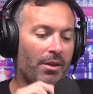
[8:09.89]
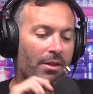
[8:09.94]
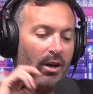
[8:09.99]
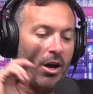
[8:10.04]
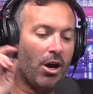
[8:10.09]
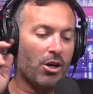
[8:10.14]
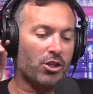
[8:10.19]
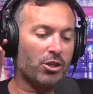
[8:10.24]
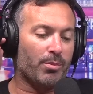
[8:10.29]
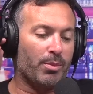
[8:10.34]
the
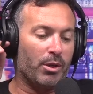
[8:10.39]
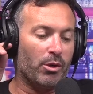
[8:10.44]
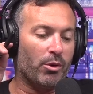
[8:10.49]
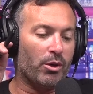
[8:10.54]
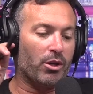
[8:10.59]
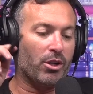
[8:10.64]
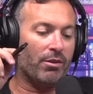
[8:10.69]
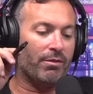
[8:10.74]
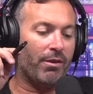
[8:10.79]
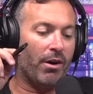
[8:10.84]

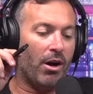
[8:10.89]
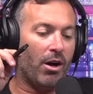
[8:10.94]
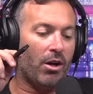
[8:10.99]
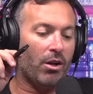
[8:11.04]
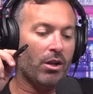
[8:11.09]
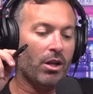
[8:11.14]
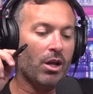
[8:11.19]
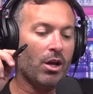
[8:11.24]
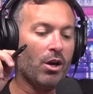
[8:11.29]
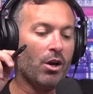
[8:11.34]
entrepreneur
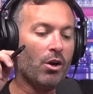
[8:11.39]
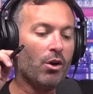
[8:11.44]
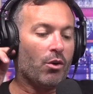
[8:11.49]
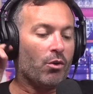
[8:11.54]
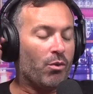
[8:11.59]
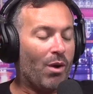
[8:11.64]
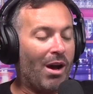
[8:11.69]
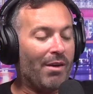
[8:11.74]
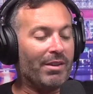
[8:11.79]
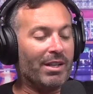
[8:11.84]
Naval
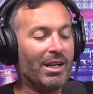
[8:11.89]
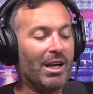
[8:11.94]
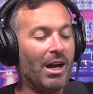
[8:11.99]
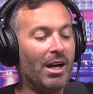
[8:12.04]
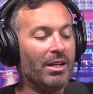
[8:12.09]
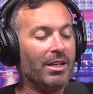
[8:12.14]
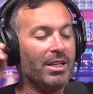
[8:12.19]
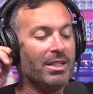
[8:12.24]
Ravikant.